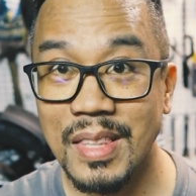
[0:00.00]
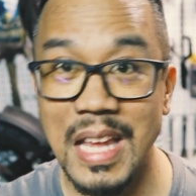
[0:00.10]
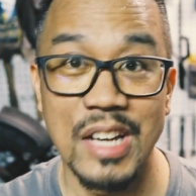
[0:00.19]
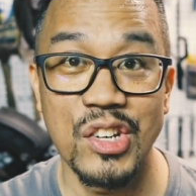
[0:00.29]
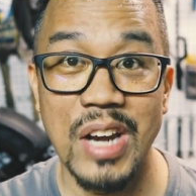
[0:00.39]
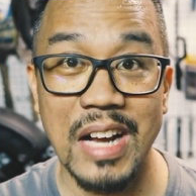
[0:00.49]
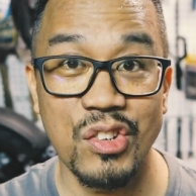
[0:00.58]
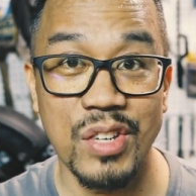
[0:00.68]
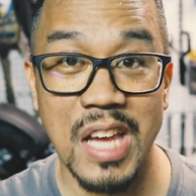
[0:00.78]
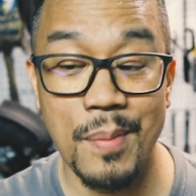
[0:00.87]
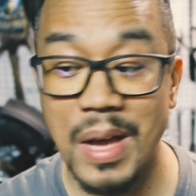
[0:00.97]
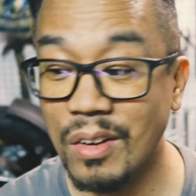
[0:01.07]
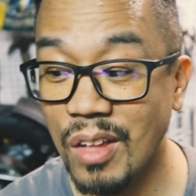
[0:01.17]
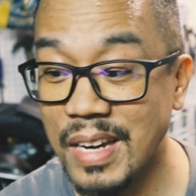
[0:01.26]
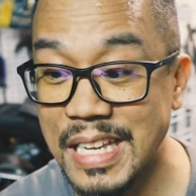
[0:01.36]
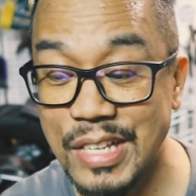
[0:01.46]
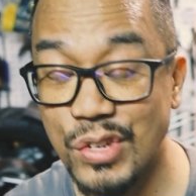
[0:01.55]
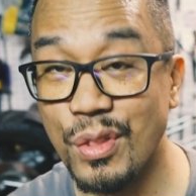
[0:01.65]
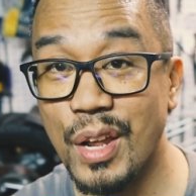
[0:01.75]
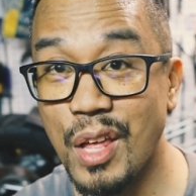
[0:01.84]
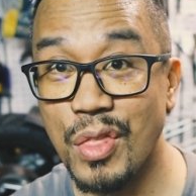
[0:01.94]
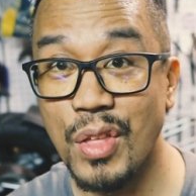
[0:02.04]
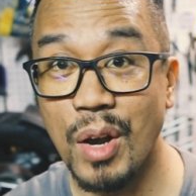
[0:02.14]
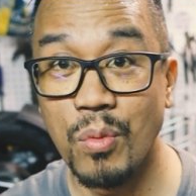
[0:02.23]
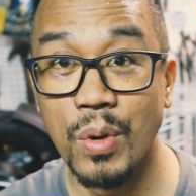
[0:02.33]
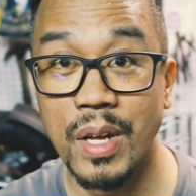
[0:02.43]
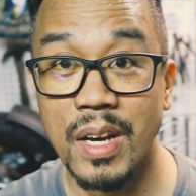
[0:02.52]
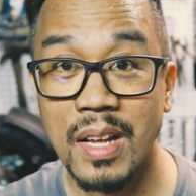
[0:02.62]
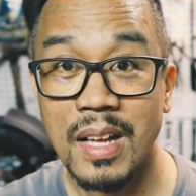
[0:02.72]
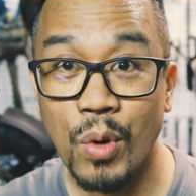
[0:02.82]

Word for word: The engine actually came out a lot easier than I thought it would.